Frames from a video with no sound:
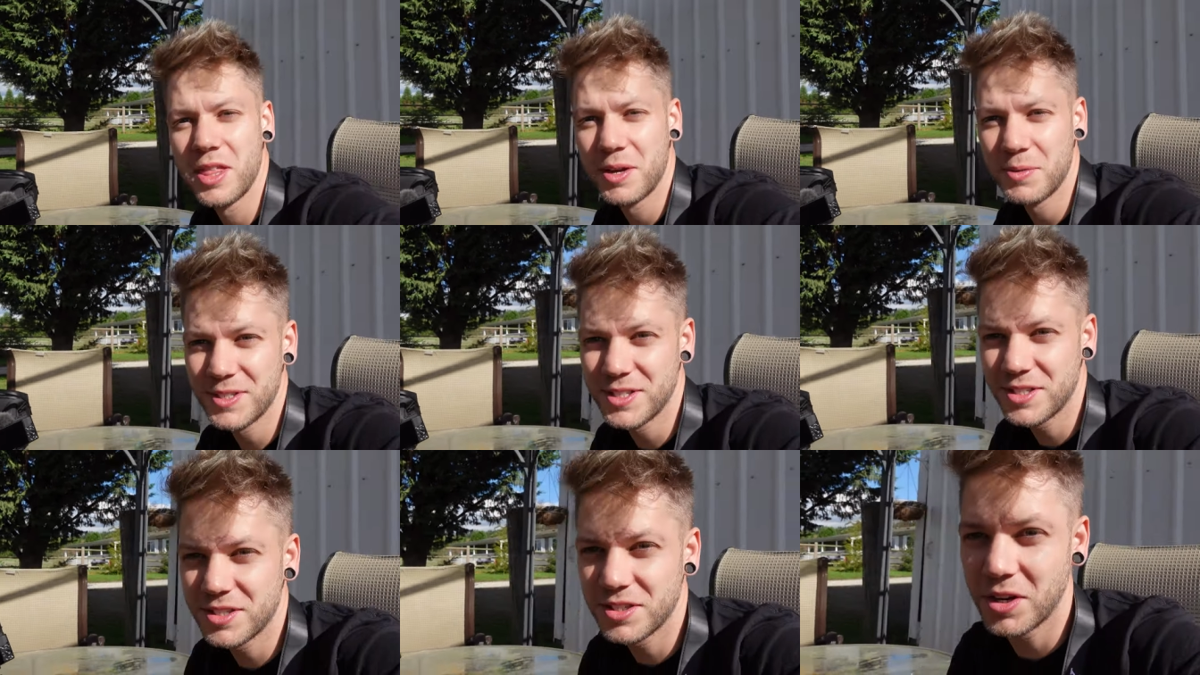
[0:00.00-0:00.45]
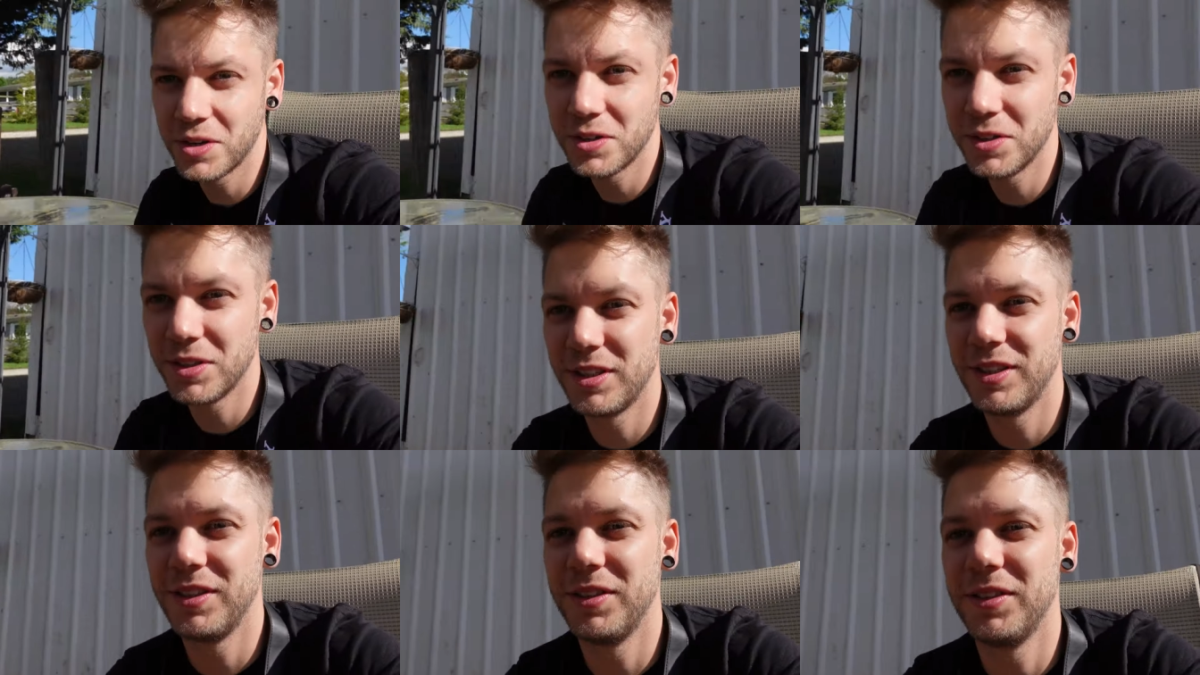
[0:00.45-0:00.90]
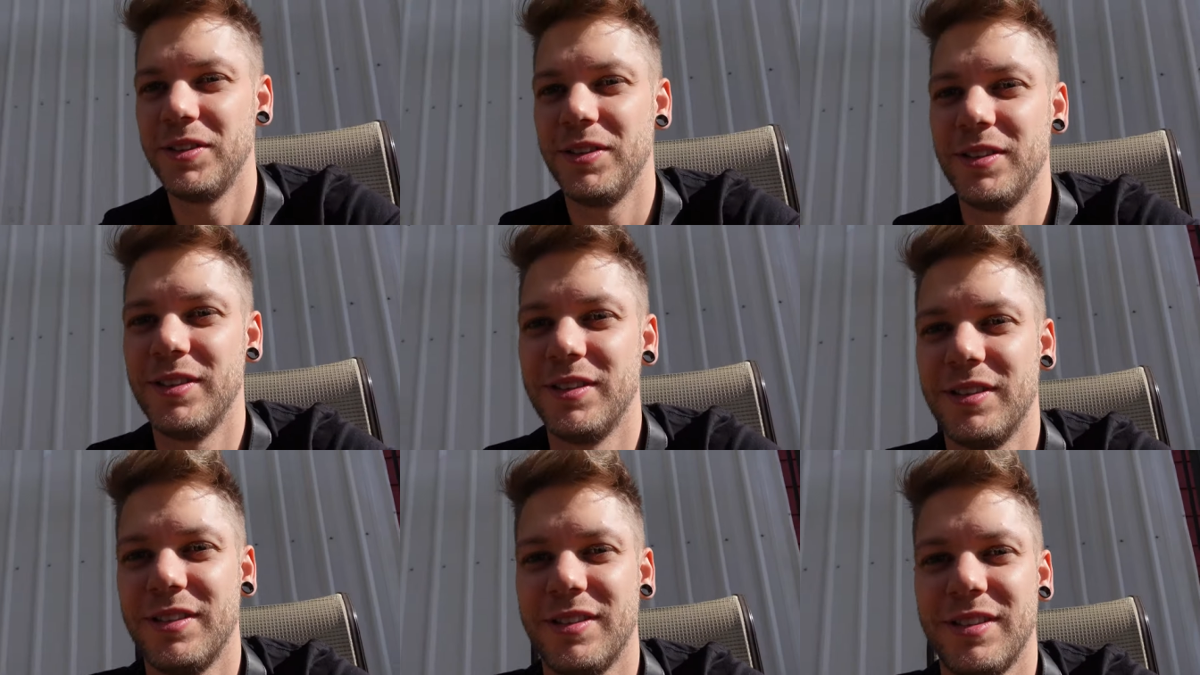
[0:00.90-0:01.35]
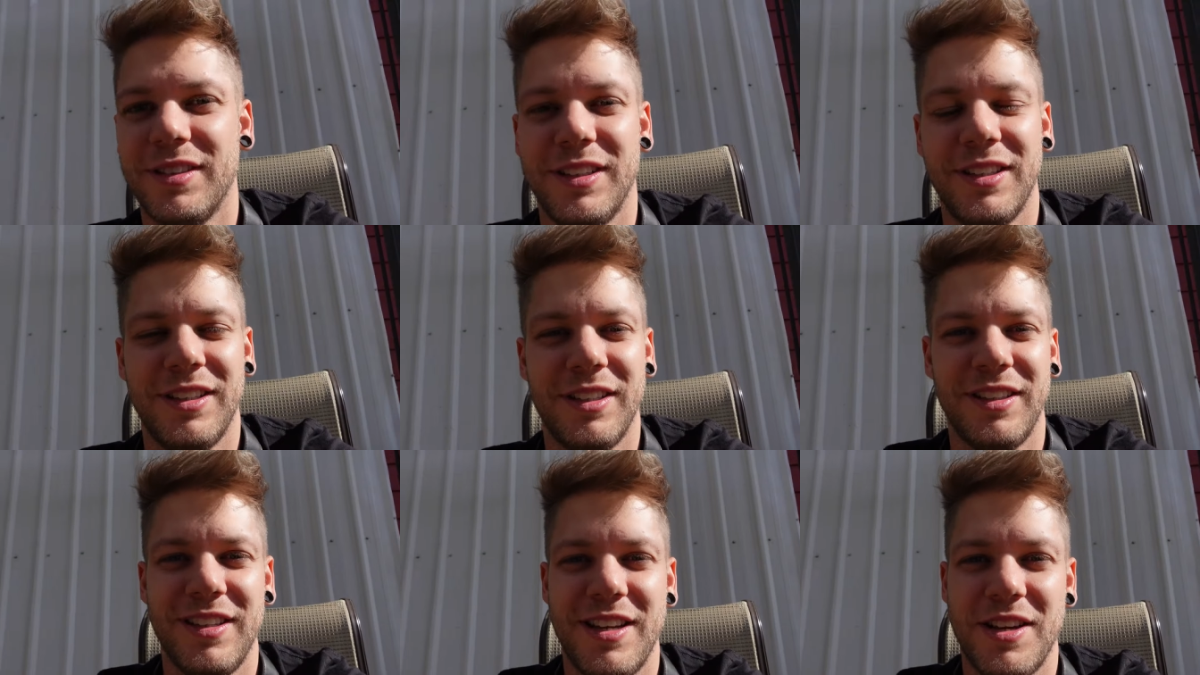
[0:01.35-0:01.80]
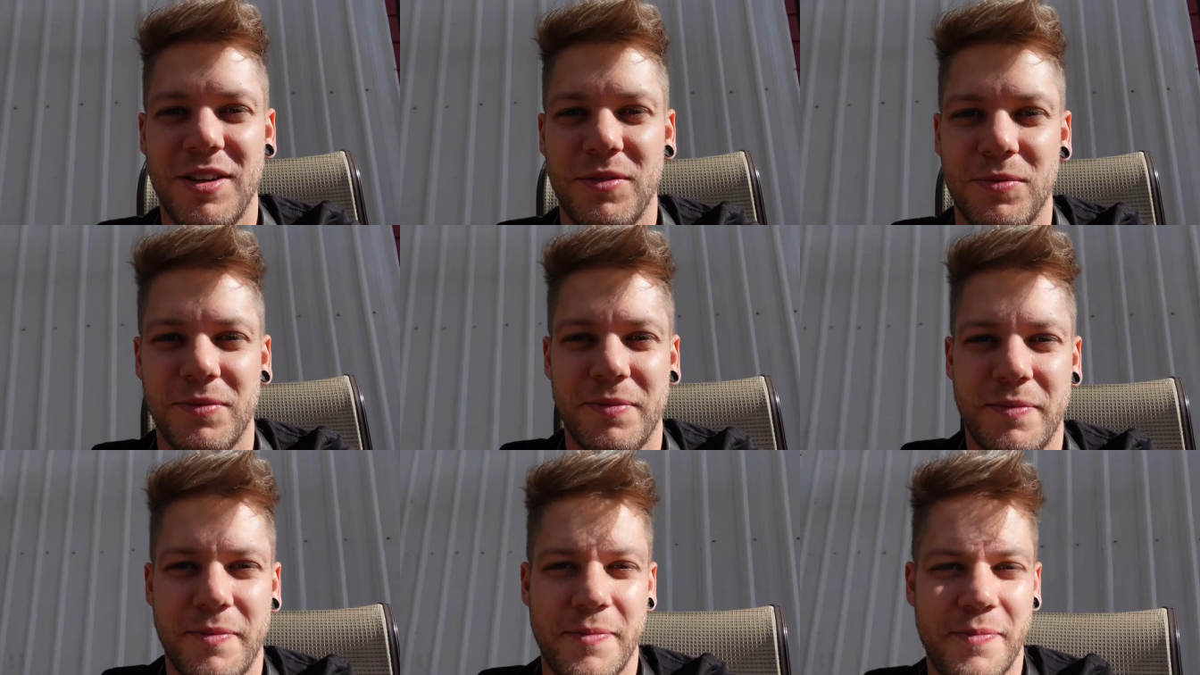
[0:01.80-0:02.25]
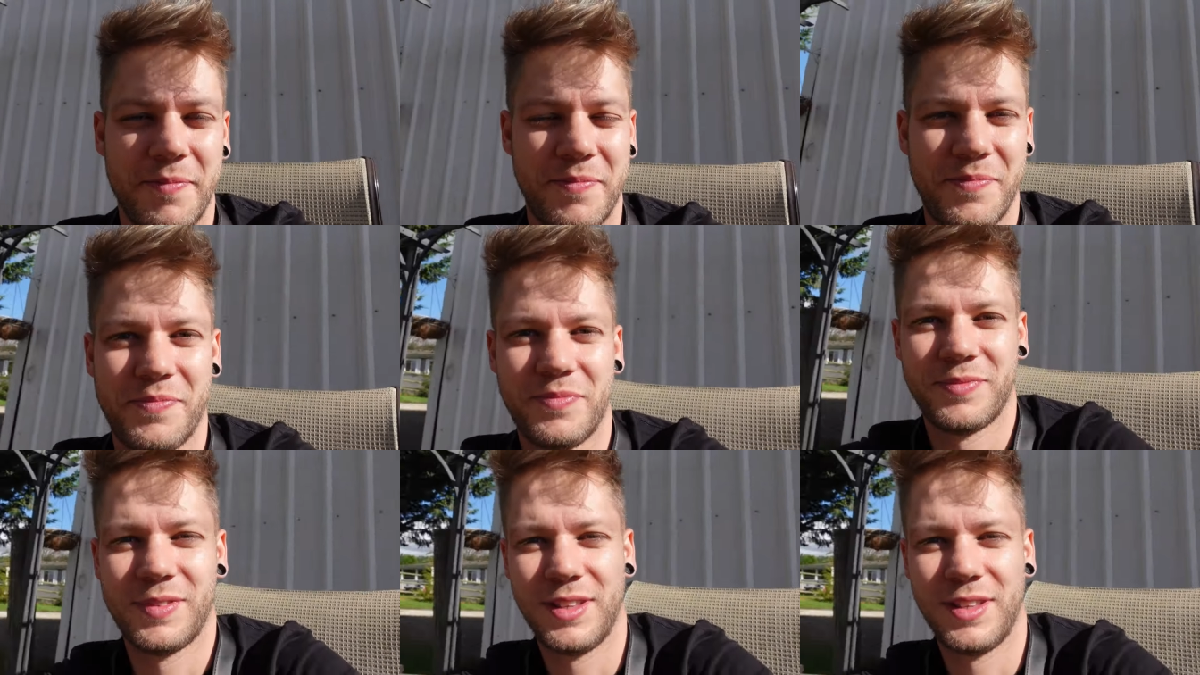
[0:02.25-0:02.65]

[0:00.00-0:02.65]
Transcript: It was so cute. cute. That's why I don't eat pork.